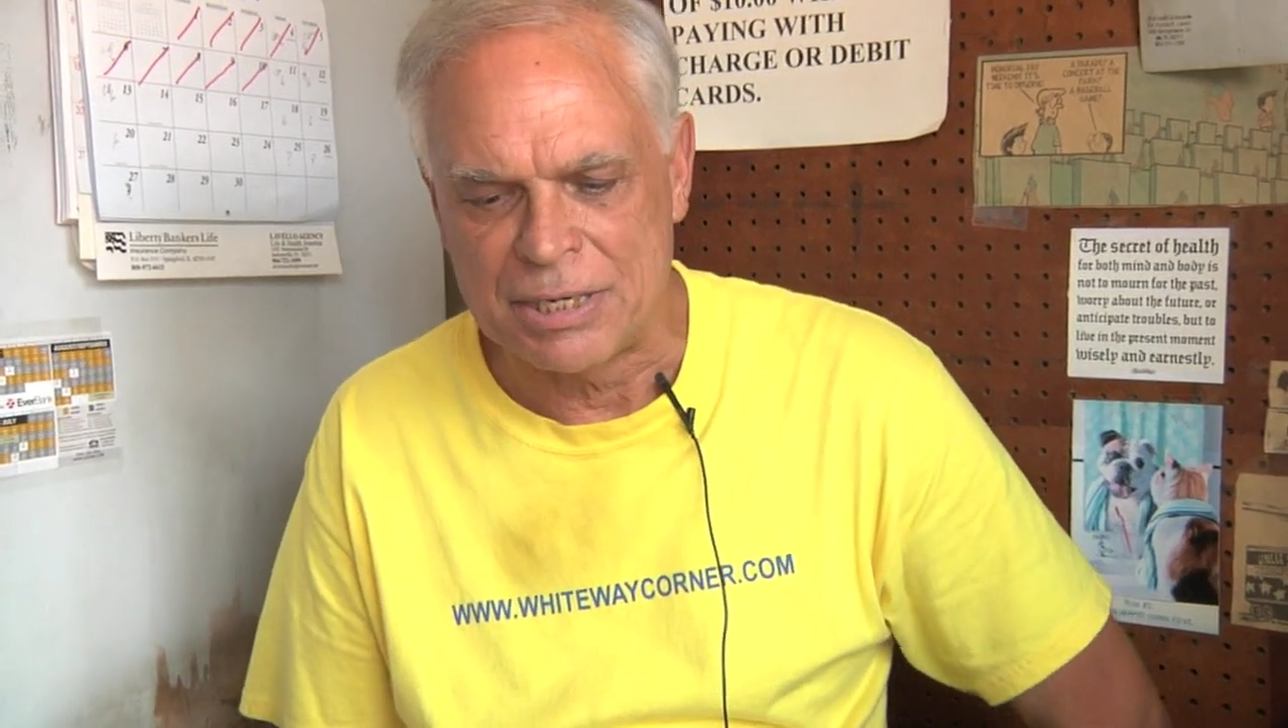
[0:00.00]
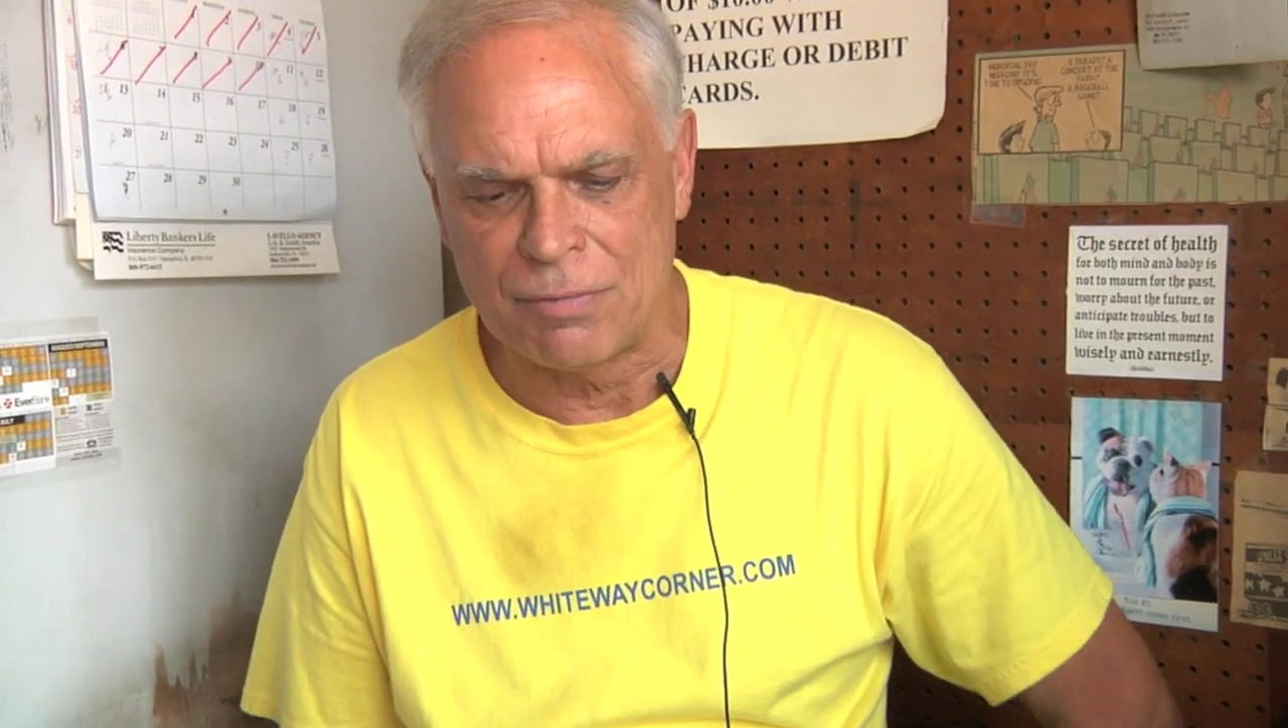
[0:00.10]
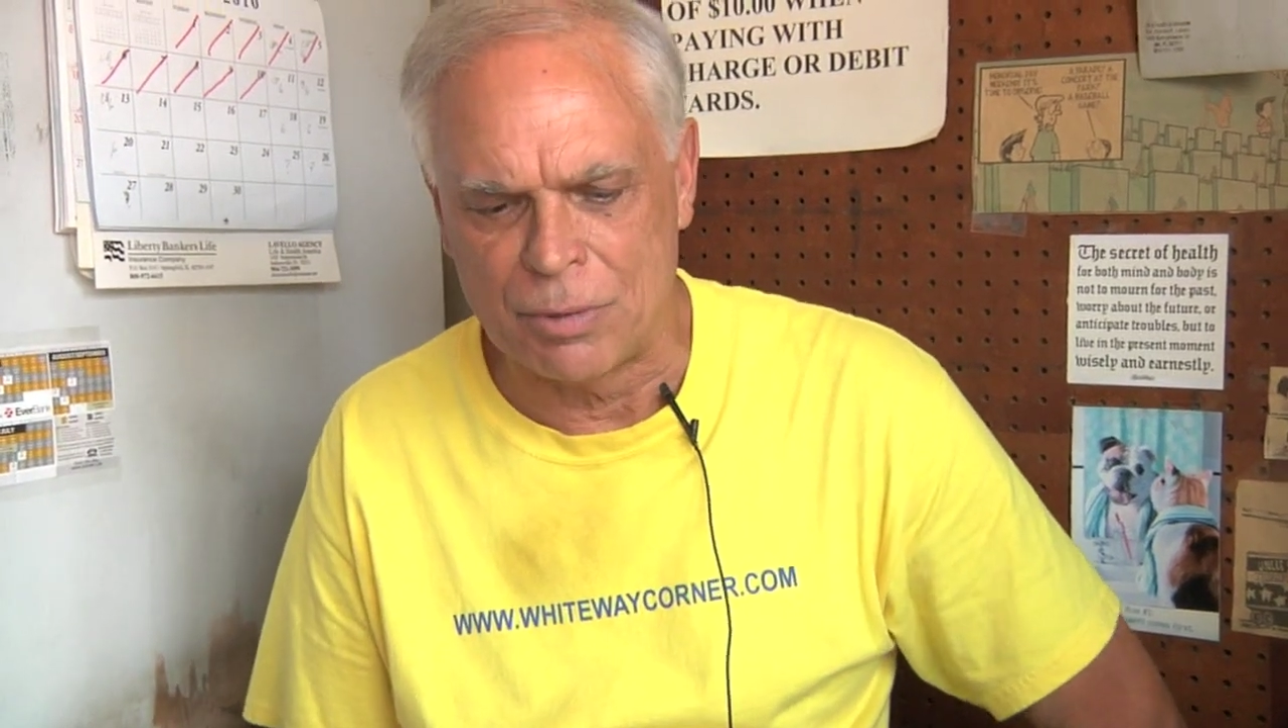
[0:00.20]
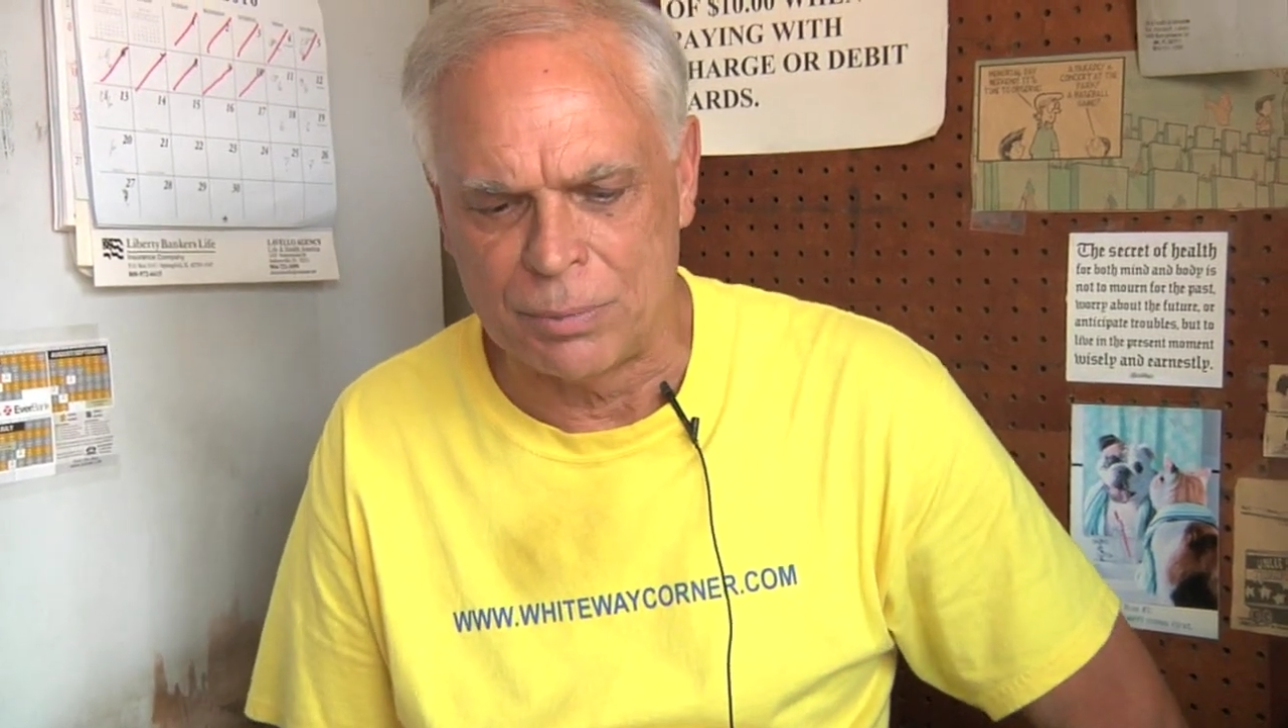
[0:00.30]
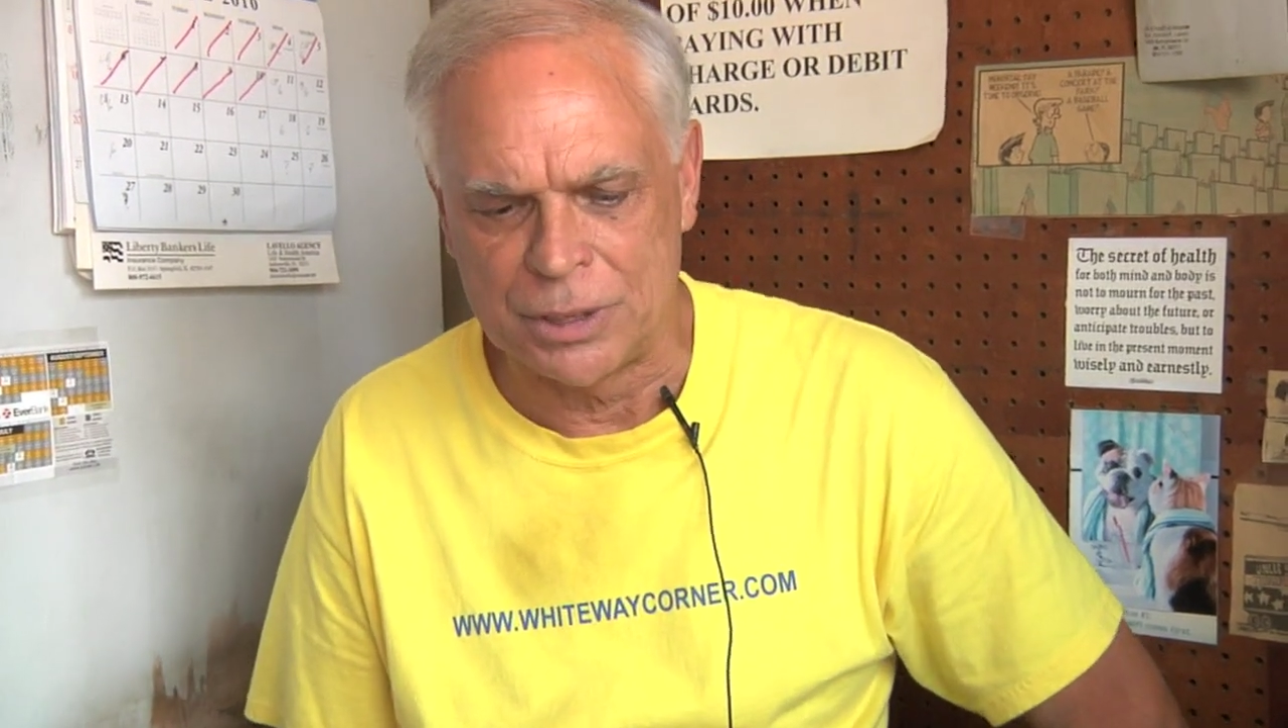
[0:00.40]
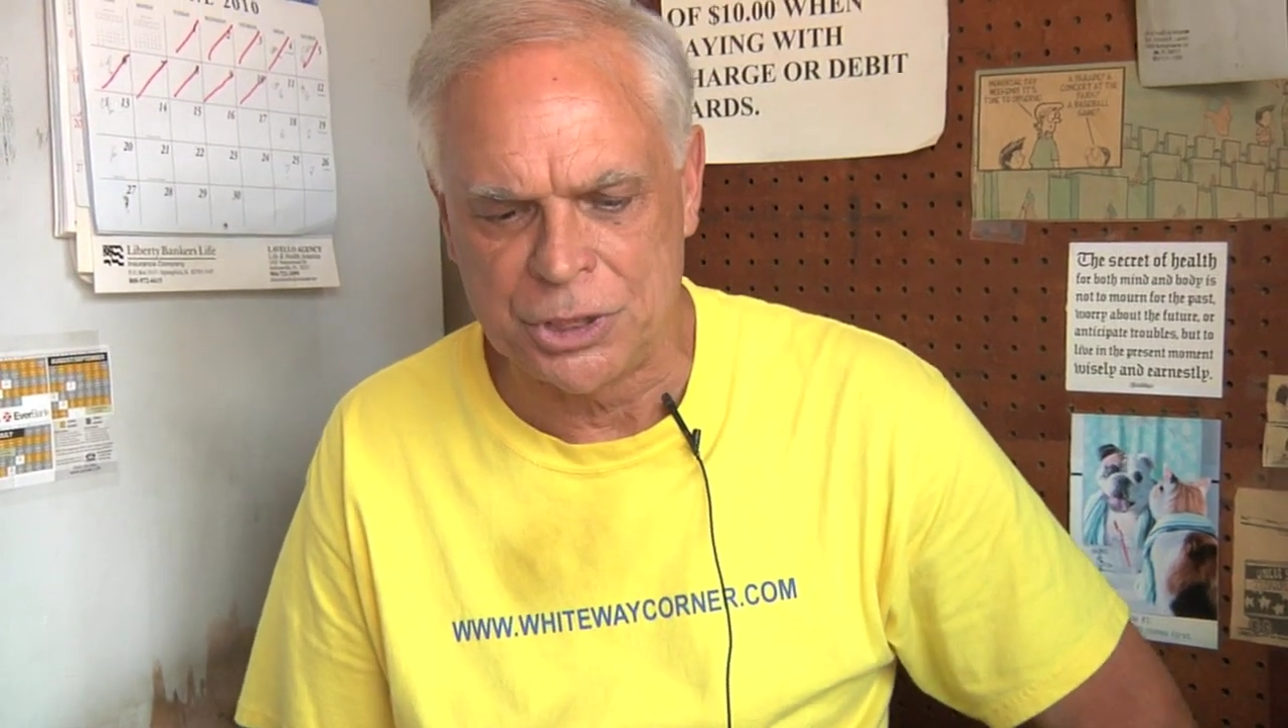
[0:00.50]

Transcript: and covered it with a